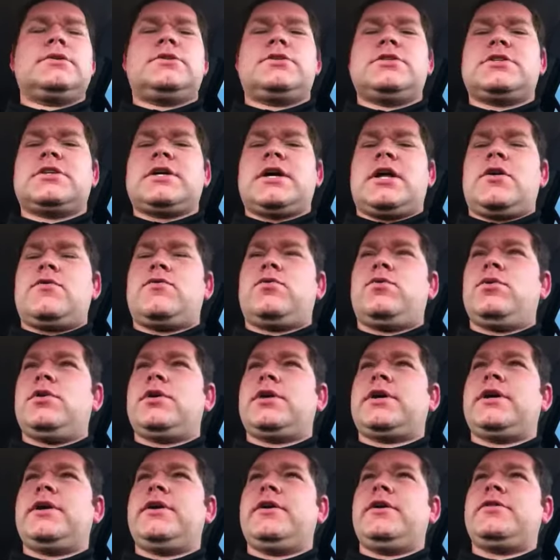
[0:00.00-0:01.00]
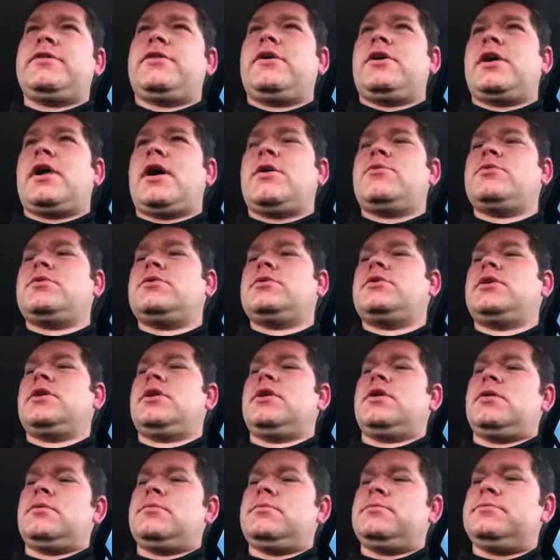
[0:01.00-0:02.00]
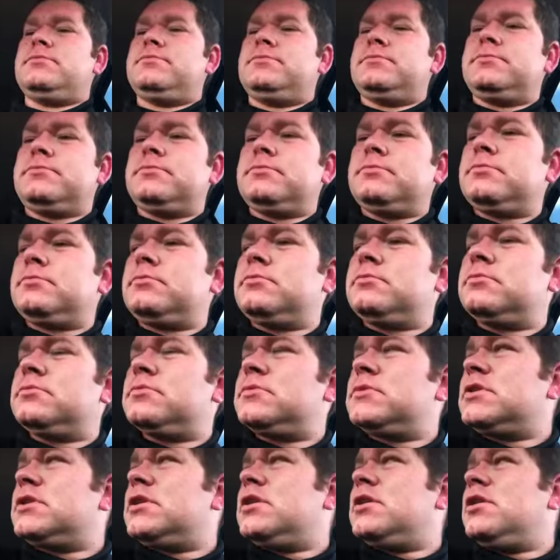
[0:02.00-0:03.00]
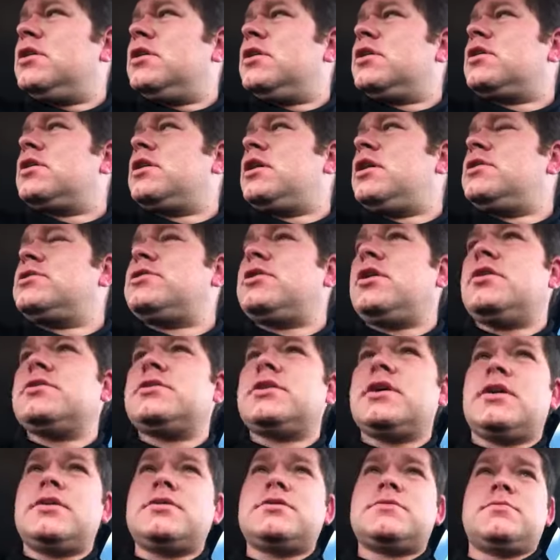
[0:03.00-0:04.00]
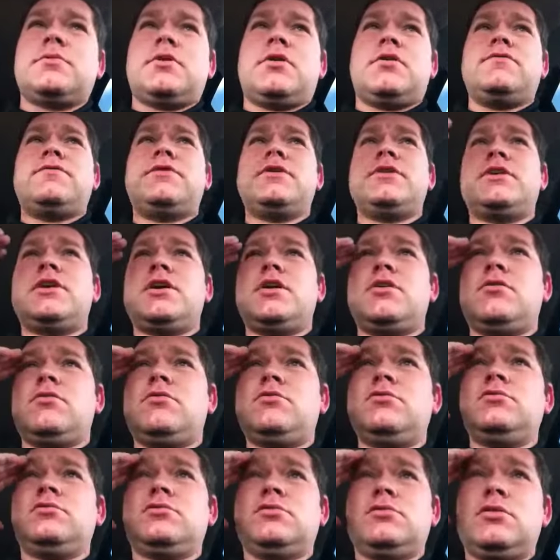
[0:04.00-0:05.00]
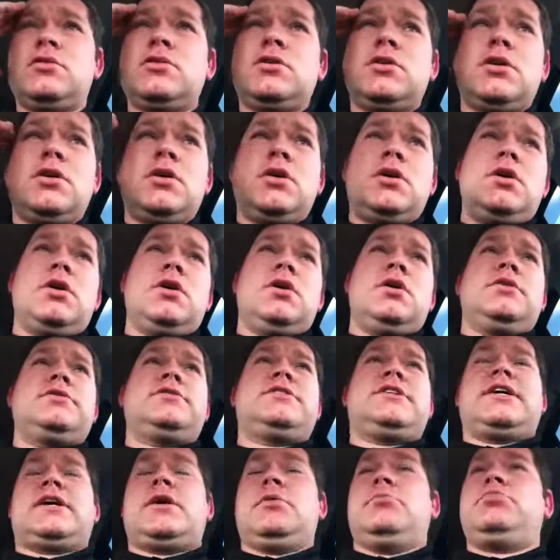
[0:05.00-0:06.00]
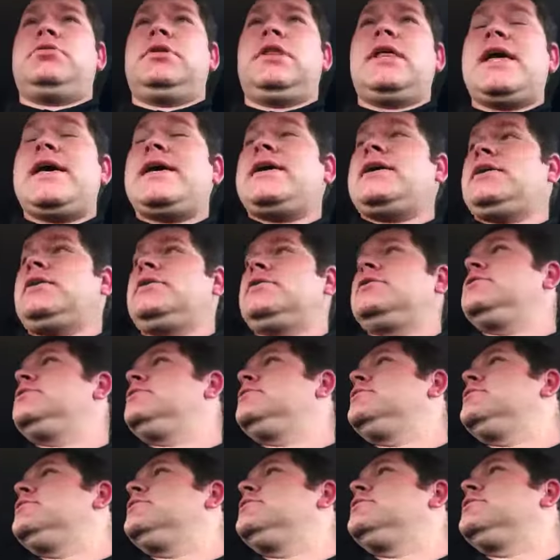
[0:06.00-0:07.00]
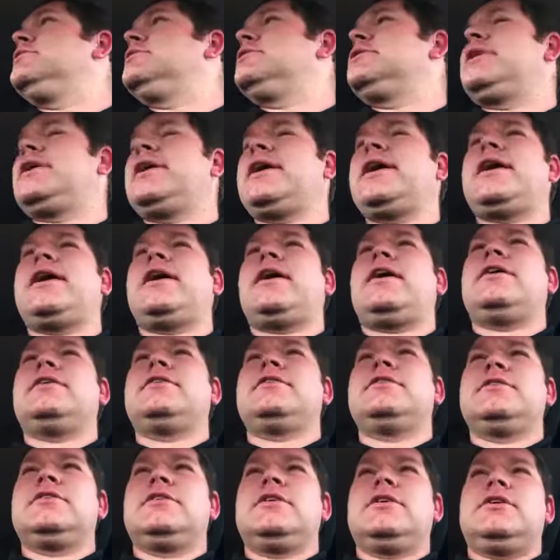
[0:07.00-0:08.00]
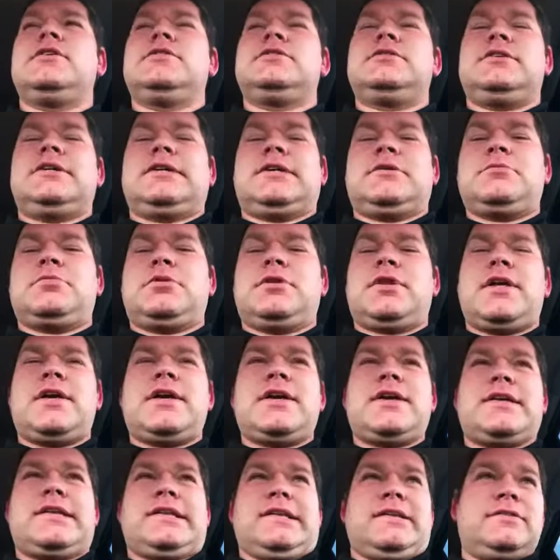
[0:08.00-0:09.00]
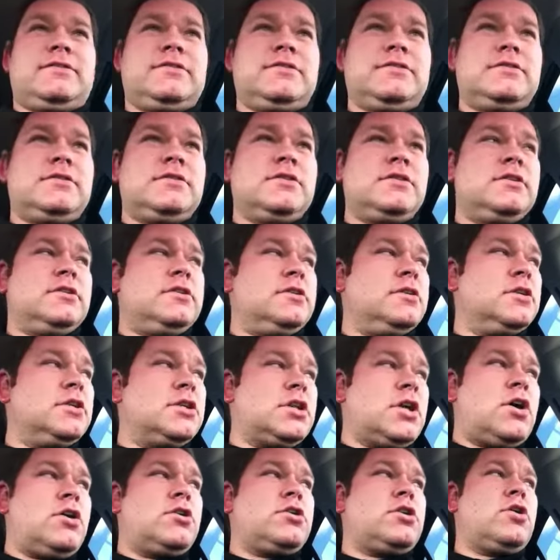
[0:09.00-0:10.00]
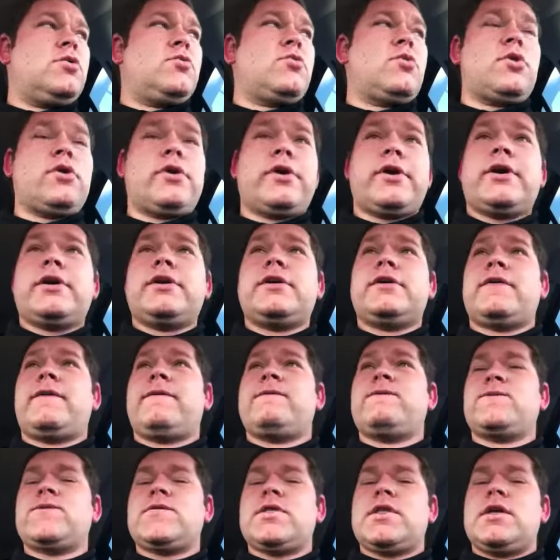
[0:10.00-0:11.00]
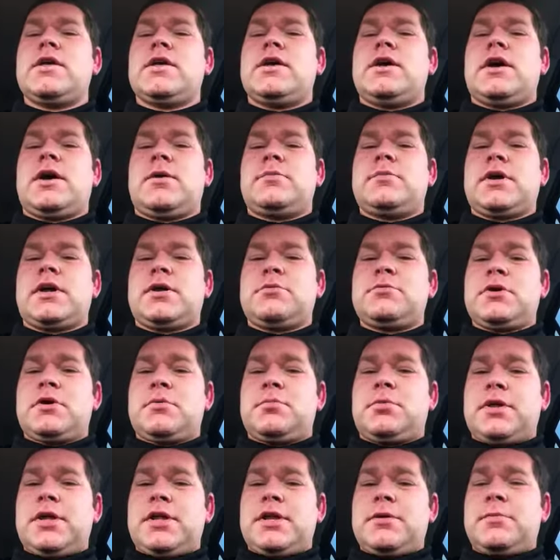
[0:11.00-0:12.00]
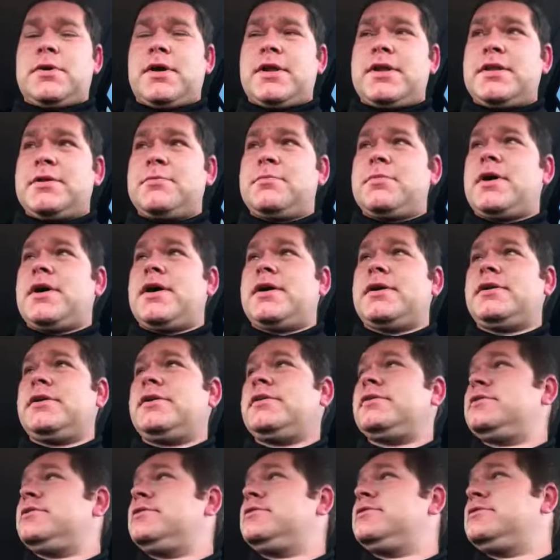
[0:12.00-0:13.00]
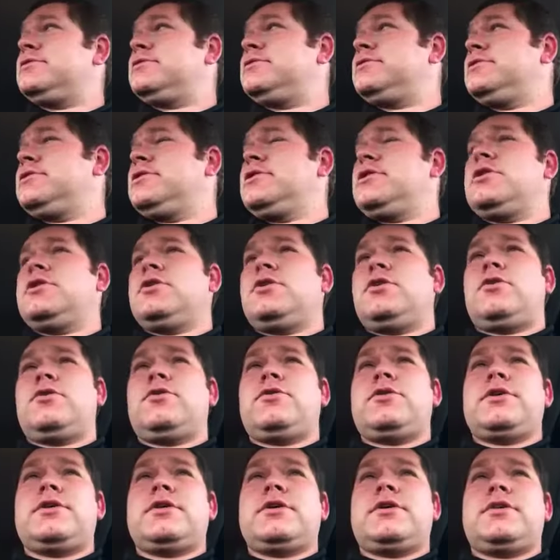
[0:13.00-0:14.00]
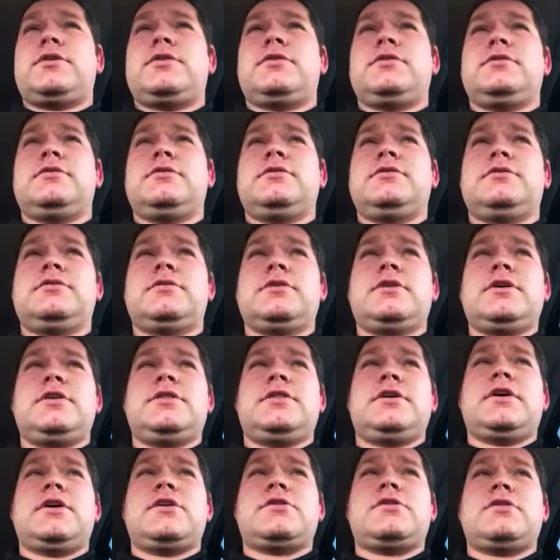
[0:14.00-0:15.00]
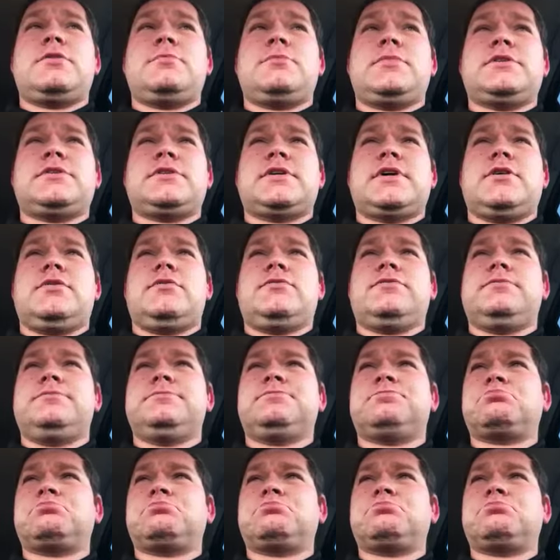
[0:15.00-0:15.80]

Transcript: Just got off work here and thought I would kind of toss out a small video to complain. Yeah, to complain. Now, don't worry. I'm not going to be complaining about anybody or anything other than myself.